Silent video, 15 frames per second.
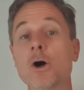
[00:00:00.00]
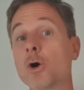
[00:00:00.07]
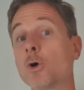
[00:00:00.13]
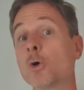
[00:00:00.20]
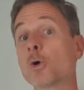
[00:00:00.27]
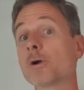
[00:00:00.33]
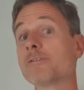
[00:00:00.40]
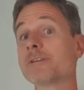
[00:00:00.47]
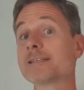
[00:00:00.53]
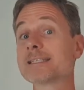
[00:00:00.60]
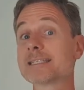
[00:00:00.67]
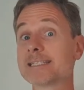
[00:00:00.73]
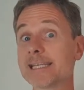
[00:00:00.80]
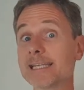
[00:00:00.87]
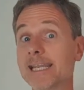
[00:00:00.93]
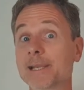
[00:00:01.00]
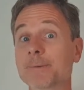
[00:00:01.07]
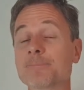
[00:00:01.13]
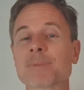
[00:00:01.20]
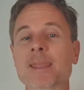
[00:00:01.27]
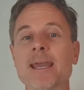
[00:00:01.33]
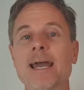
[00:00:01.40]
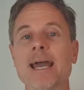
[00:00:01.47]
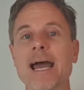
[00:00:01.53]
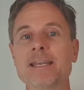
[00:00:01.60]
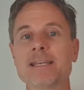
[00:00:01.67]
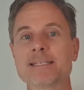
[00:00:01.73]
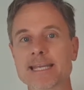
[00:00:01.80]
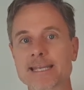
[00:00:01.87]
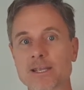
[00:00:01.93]
Or if you're singing and
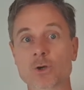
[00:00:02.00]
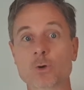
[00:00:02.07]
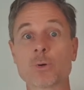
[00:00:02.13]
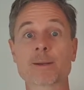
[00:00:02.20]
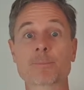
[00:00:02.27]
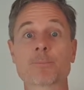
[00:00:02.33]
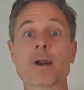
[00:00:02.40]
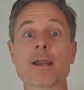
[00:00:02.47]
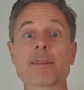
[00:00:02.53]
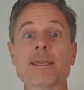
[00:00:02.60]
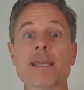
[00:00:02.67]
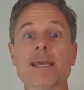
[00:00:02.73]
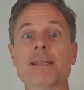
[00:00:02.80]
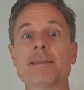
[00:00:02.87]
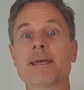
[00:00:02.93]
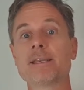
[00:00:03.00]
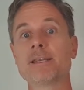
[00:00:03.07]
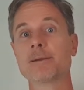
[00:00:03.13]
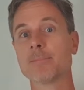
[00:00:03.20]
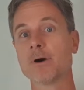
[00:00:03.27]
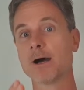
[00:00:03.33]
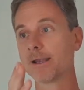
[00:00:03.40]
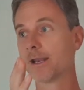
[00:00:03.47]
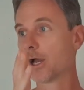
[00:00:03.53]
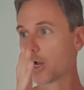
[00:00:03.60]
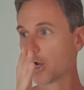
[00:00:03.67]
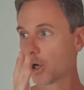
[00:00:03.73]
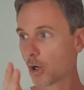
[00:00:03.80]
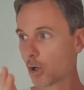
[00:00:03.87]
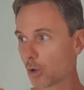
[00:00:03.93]
you take a quick breath in and then you might
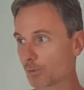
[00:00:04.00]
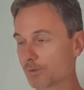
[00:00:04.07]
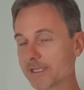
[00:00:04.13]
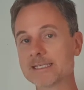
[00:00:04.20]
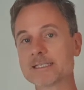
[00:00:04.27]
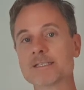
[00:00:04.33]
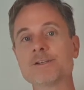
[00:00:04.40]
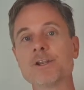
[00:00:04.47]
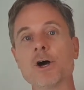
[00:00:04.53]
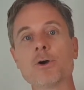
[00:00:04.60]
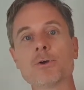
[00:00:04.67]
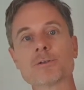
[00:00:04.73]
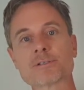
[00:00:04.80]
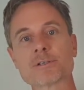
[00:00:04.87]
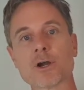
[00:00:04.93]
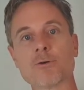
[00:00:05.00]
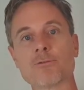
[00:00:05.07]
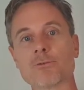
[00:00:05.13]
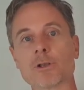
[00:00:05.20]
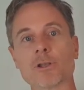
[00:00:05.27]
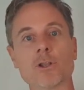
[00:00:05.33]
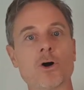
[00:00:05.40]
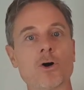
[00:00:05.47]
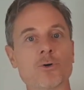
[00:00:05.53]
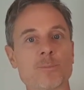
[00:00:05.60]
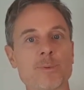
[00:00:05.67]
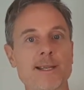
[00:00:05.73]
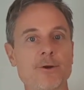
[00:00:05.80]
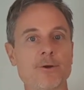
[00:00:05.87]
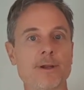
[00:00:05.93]
hold these notes over a long
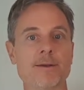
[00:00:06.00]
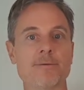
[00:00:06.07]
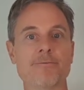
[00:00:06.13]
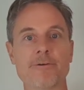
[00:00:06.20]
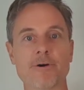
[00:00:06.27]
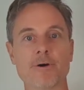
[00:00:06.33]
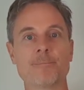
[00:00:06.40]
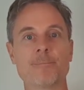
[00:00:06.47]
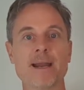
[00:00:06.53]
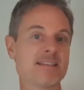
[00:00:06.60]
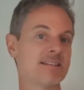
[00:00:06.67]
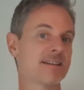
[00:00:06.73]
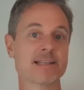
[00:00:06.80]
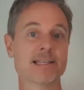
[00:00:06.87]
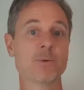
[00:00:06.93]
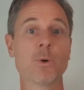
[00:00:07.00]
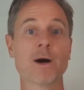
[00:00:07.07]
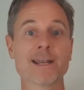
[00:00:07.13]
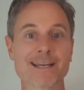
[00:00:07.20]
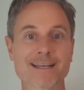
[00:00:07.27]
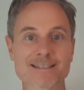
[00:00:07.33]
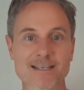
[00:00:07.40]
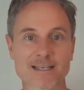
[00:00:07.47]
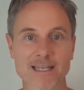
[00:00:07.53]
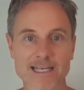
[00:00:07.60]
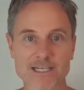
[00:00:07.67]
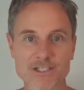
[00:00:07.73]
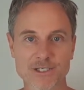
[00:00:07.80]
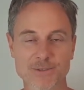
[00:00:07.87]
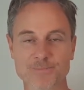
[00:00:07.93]
period for basically 1
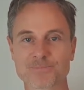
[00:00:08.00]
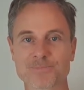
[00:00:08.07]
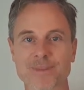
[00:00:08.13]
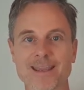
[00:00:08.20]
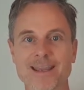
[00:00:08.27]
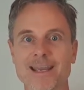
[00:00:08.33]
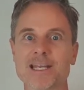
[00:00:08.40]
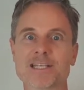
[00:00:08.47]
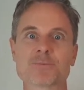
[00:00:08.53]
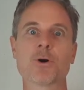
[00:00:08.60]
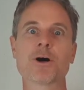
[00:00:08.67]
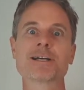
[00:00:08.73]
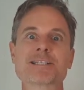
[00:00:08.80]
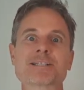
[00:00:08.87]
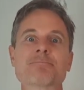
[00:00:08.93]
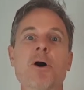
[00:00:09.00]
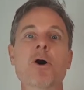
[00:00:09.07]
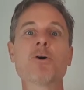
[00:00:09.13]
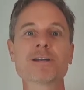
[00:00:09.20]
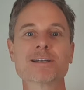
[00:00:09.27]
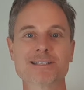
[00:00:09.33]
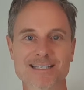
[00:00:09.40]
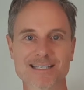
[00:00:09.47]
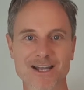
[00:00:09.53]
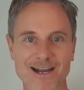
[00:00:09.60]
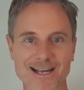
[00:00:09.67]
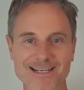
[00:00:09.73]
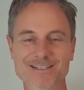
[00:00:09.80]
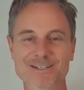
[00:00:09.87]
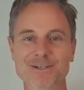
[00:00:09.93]
exhalation. It's why smokers
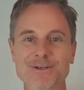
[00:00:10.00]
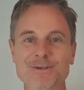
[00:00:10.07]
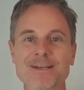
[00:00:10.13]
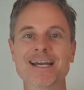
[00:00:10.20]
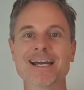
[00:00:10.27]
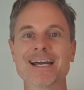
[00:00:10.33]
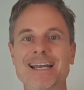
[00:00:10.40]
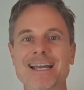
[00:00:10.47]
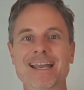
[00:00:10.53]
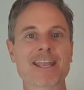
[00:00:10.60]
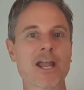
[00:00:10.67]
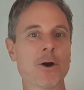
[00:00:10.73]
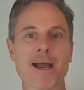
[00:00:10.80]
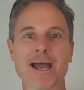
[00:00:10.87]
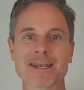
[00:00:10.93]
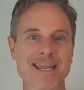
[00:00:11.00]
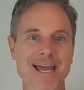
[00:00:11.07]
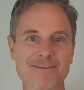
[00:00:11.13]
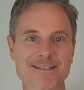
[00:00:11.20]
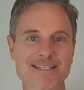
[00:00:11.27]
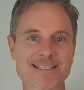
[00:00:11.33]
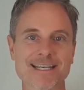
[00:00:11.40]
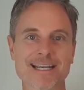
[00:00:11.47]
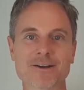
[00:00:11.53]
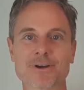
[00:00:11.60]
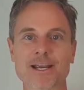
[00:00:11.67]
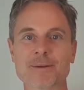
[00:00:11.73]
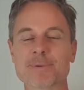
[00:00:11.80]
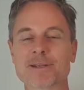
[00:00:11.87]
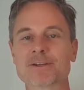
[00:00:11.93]
like to go out and have a
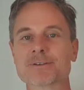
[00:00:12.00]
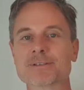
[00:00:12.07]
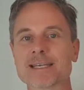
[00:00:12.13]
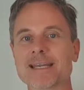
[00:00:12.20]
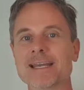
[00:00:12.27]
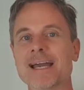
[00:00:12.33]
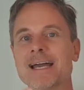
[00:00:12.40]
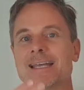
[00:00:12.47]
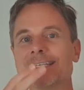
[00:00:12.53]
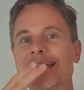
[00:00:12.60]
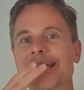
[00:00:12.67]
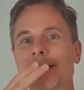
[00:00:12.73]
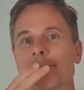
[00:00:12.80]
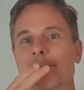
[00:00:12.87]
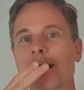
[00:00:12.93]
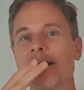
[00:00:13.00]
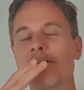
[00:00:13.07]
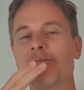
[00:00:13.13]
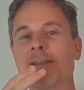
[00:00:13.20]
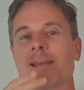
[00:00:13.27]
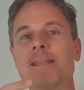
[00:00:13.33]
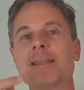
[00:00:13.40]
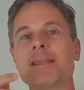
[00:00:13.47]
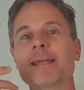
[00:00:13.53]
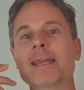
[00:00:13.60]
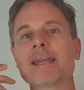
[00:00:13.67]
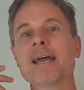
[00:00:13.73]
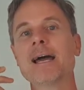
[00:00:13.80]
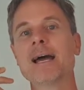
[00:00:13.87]
cigarette, because they take a puff in and then they